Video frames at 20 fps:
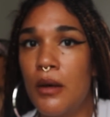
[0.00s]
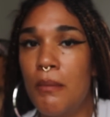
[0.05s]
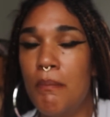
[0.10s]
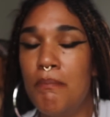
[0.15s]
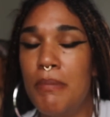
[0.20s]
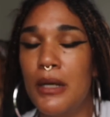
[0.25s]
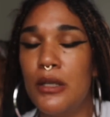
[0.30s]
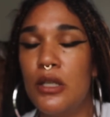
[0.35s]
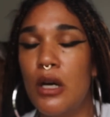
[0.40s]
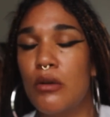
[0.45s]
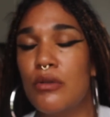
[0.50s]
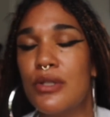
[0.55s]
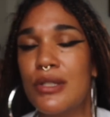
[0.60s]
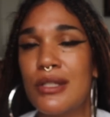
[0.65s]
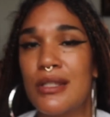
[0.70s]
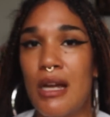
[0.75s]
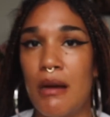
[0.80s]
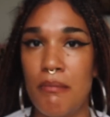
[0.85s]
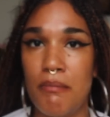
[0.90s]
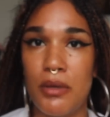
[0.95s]
but don't
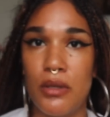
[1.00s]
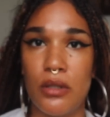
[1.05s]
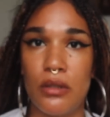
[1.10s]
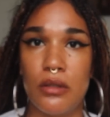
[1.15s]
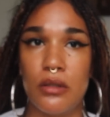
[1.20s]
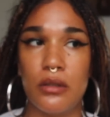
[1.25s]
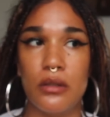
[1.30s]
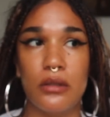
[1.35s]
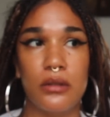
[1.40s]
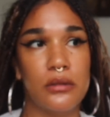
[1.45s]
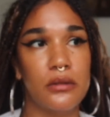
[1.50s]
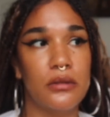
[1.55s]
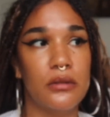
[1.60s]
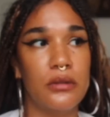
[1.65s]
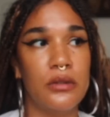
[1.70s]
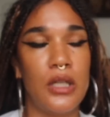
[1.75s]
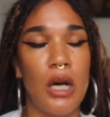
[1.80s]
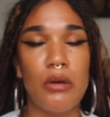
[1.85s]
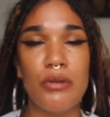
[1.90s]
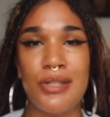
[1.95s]
stumble.
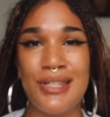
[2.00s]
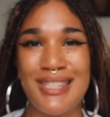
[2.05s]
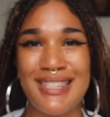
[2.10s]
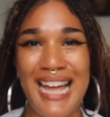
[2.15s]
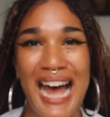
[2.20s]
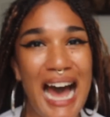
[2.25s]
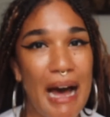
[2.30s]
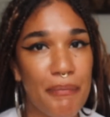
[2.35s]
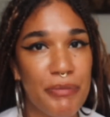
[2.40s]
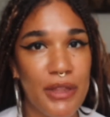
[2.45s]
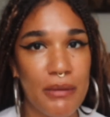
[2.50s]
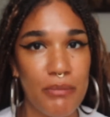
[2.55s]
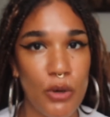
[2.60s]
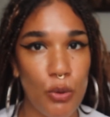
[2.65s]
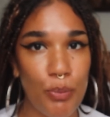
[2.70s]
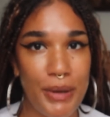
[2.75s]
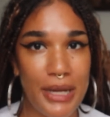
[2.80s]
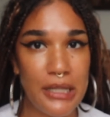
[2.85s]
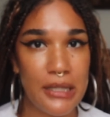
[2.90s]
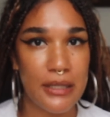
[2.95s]
Don't stop the
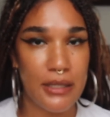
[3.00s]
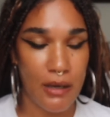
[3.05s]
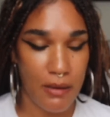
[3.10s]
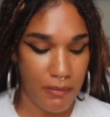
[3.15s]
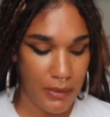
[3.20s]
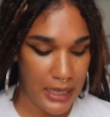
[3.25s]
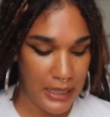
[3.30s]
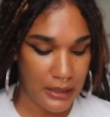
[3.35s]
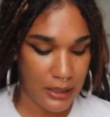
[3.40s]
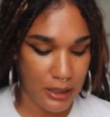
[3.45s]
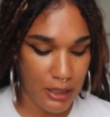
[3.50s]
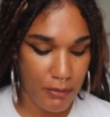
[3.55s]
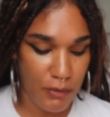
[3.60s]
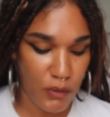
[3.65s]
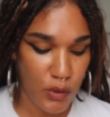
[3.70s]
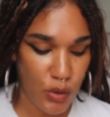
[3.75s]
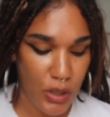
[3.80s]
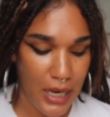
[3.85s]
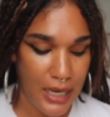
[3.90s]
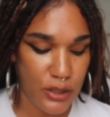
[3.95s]
momentum. And some of
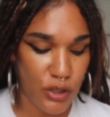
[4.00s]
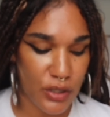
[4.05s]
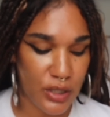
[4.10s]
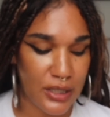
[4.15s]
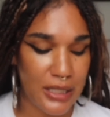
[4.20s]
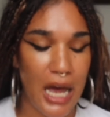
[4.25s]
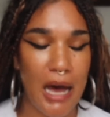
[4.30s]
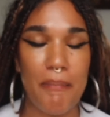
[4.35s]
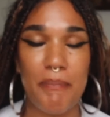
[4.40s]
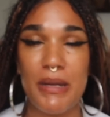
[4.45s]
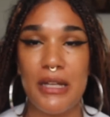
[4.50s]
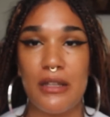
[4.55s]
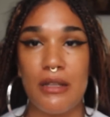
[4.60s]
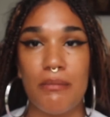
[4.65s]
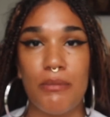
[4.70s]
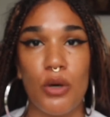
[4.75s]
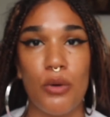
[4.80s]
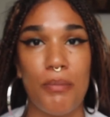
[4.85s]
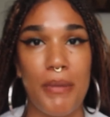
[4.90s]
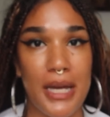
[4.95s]
you guys are stopping the
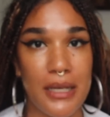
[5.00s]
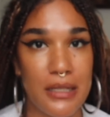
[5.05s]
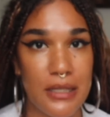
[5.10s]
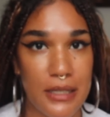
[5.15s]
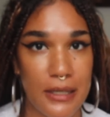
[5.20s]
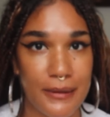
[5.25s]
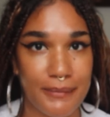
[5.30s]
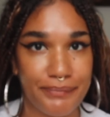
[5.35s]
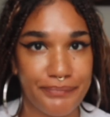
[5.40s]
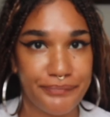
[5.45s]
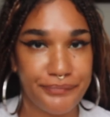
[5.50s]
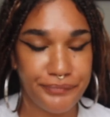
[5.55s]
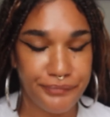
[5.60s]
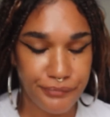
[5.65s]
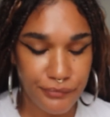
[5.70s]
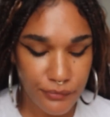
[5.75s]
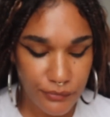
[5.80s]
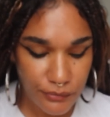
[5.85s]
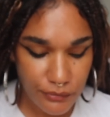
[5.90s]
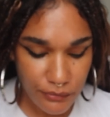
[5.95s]
momentum.
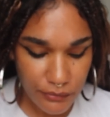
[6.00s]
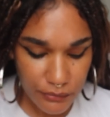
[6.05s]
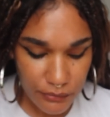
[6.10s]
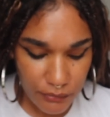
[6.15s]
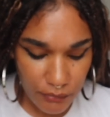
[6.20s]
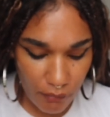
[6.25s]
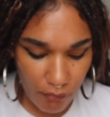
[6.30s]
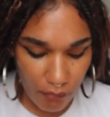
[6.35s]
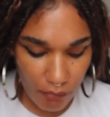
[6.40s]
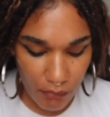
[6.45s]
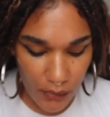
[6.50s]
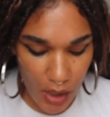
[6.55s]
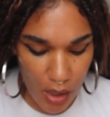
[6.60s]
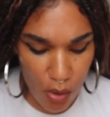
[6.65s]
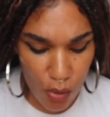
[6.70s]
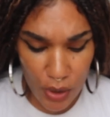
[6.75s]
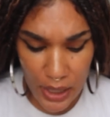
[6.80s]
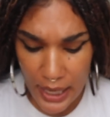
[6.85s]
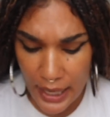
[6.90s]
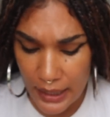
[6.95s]

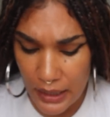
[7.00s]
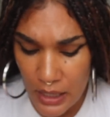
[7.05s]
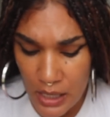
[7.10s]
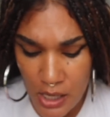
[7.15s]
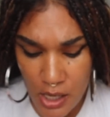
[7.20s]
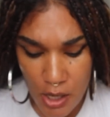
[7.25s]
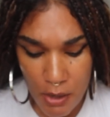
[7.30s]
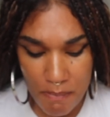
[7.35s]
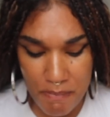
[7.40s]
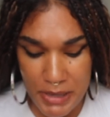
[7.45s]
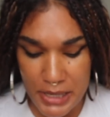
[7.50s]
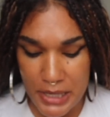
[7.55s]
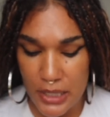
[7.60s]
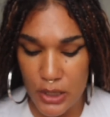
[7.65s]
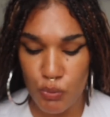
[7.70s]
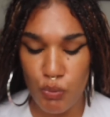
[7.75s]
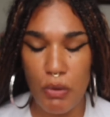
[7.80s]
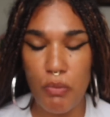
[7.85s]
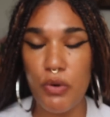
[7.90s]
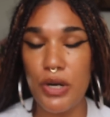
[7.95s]
Okay?
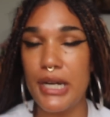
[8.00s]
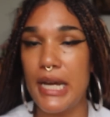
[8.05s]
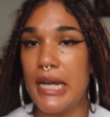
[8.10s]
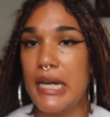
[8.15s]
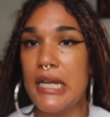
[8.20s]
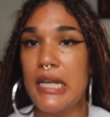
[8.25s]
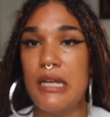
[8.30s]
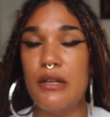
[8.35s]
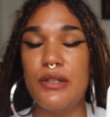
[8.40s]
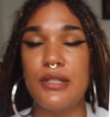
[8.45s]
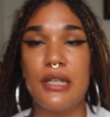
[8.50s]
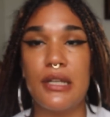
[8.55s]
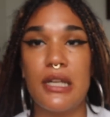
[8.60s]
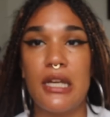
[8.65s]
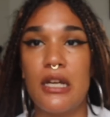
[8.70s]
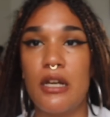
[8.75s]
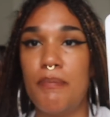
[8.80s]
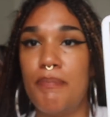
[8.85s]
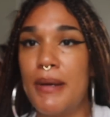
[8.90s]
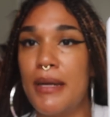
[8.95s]
Because what we're getting here is the
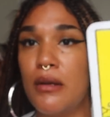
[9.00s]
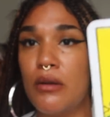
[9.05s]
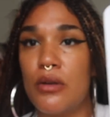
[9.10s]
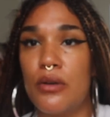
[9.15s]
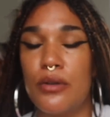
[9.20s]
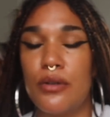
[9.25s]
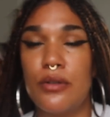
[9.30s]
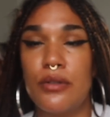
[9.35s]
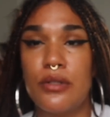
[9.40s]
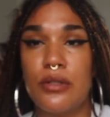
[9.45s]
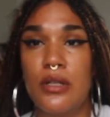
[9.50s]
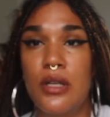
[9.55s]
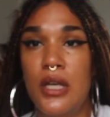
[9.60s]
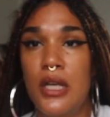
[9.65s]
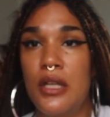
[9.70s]
King of Pentacles.